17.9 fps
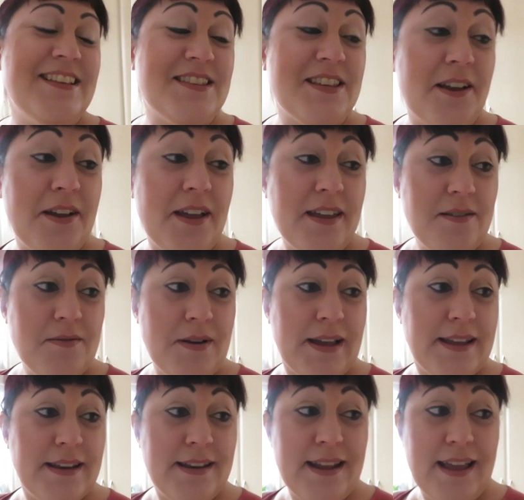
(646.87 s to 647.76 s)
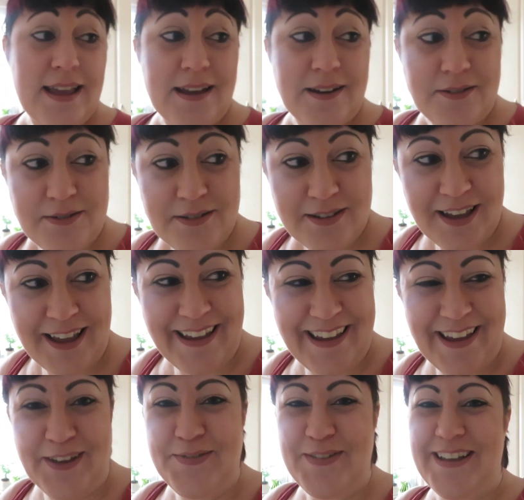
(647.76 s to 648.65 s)
So anyway, now,
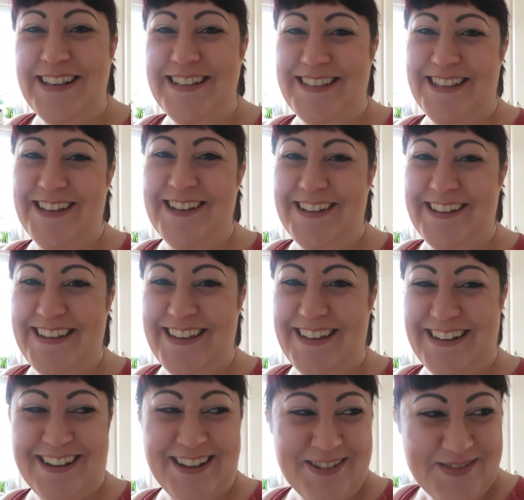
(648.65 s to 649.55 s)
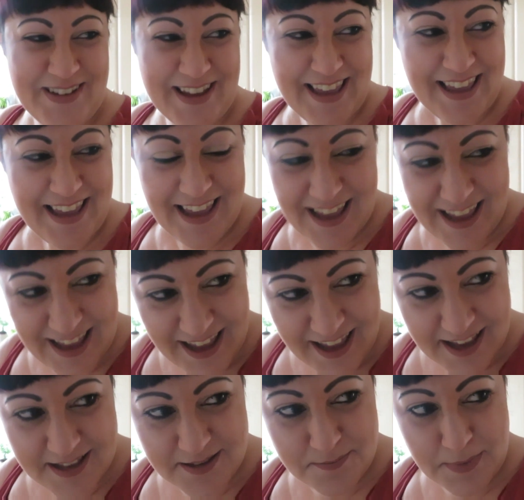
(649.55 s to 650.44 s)
he's looking at me.
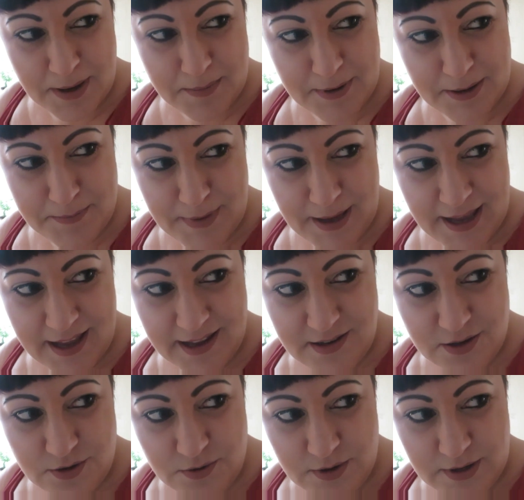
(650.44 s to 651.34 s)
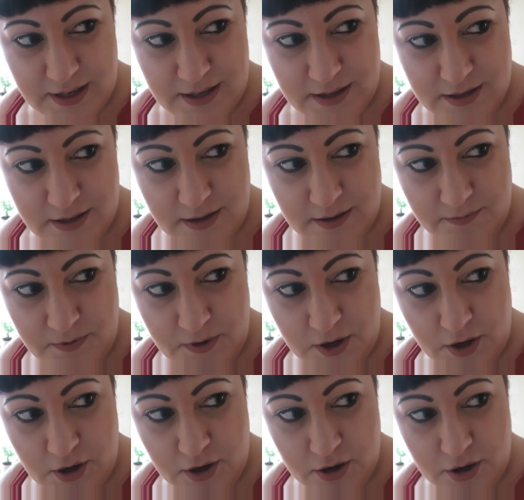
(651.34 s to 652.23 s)
Is mummy mad talking to the
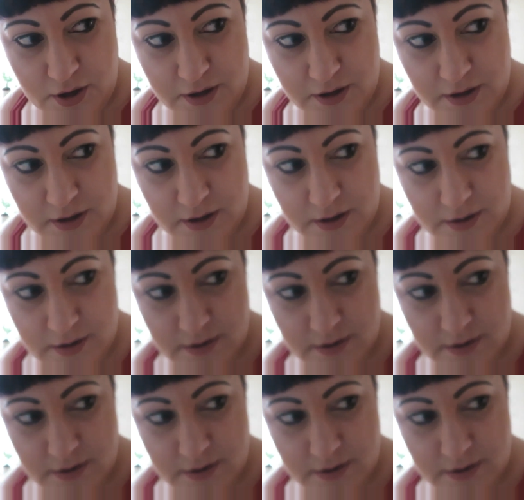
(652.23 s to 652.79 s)
vlog? Oi, oi.